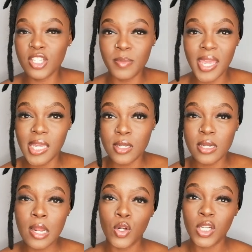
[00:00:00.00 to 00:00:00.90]
Just make
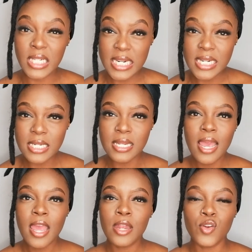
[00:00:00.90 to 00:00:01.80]
it look neat,
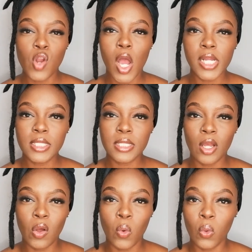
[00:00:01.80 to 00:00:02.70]
not
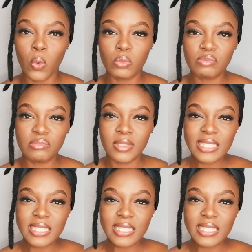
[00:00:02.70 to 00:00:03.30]
all,